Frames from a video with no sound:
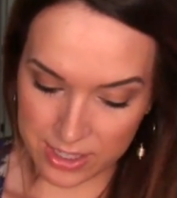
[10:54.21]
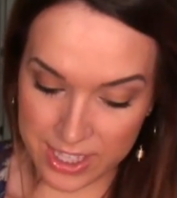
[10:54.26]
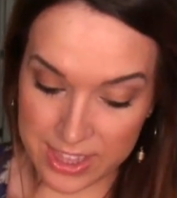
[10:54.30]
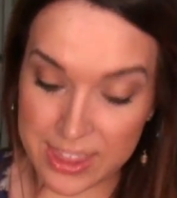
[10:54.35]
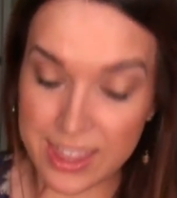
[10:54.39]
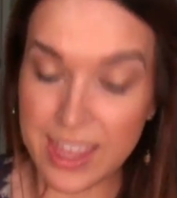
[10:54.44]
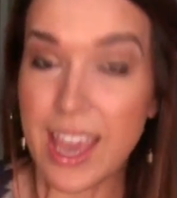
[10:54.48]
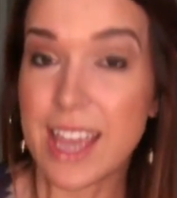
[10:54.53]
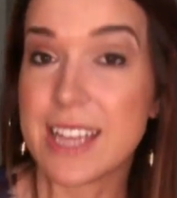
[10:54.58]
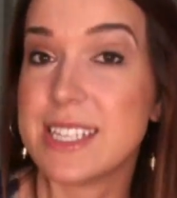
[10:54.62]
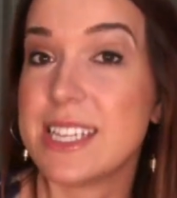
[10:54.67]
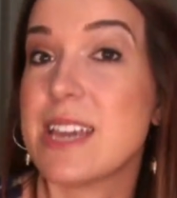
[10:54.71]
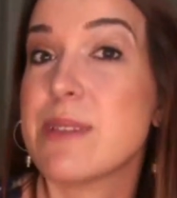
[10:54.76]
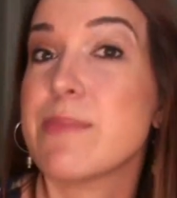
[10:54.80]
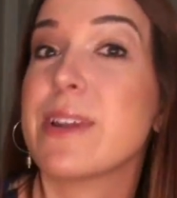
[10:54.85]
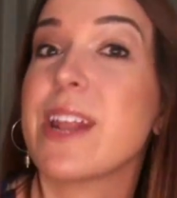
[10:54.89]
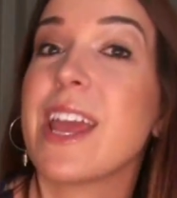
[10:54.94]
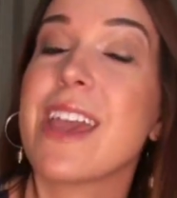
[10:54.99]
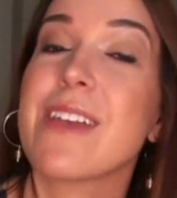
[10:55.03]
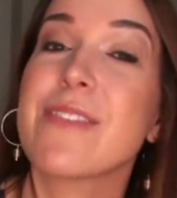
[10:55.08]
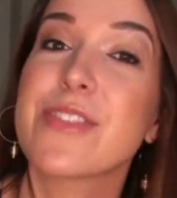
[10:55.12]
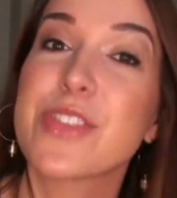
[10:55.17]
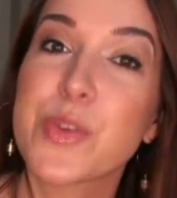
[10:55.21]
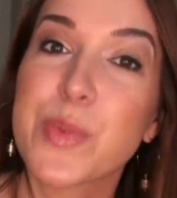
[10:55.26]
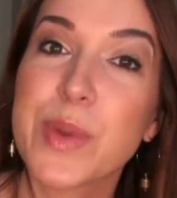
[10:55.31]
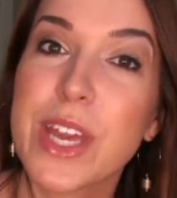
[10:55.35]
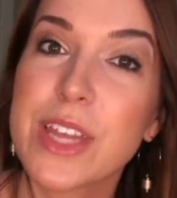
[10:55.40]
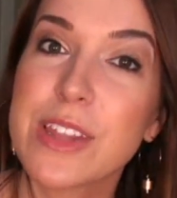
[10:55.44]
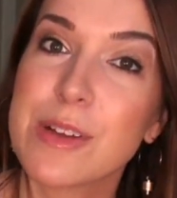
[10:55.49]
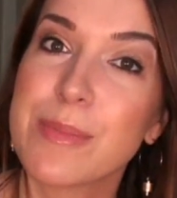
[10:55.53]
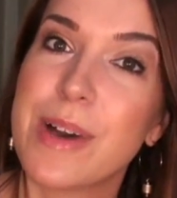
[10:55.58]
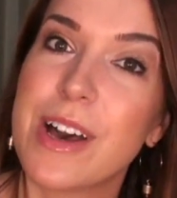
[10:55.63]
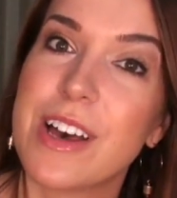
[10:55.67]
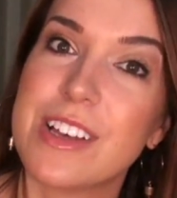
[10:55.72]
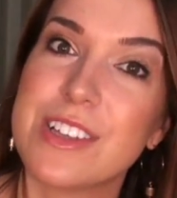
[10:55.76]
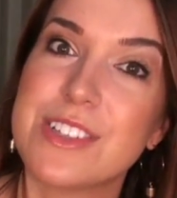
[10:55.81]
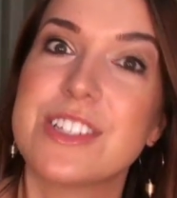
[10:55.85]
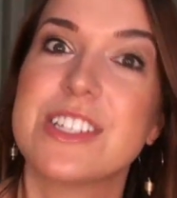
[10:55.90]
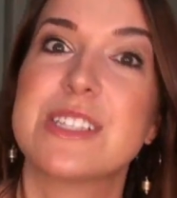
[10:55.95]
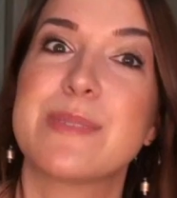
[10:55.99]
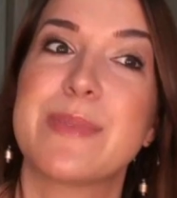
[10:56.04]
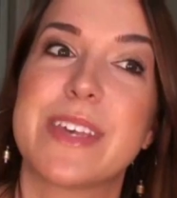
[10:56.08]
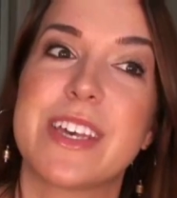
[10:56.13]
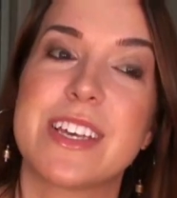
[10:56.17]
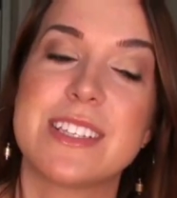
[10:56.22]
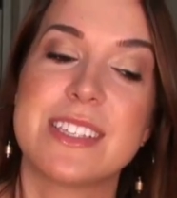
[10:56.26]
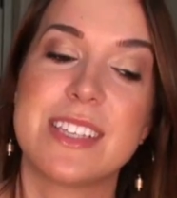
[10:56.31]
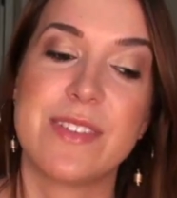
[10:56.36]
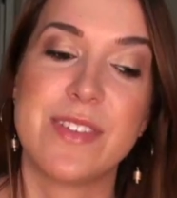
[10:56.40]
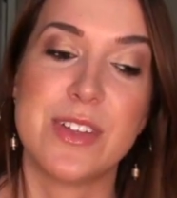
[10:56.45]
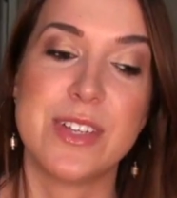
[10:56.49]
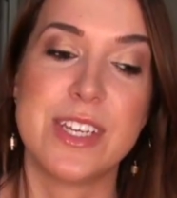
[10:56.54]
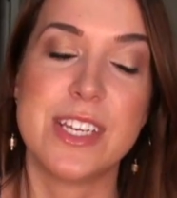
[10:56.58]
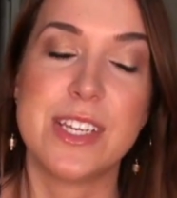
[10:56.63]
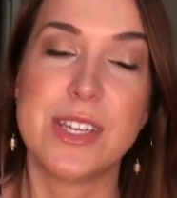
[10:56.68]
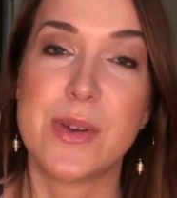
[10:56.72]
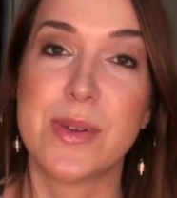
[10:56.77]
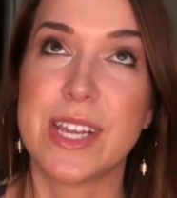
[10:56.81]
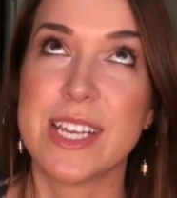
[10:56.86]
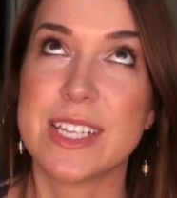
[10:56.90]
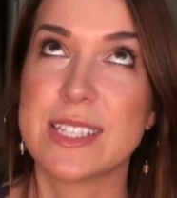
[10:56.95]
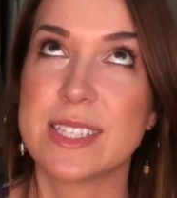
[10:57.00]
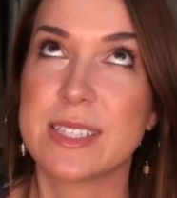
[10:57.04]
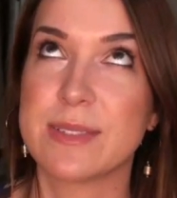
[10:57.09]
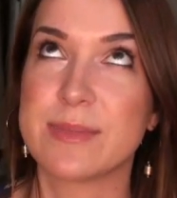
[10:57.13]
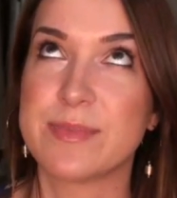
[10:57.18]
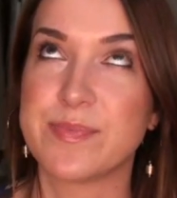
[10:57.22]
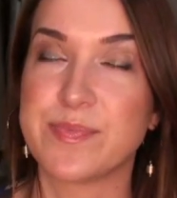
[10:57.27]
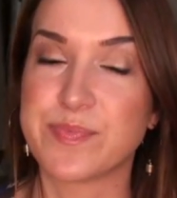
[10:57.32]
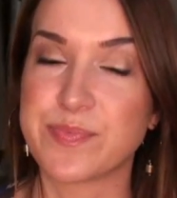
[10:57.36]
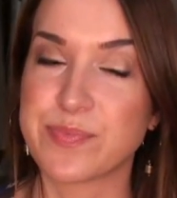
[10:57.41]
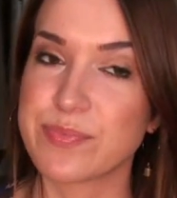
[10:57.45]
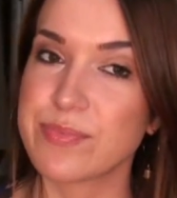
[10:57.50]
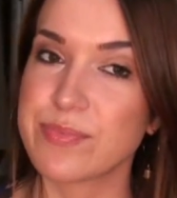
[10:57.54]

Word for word: or get the idea, but I have three other polishes because if you didn't notice,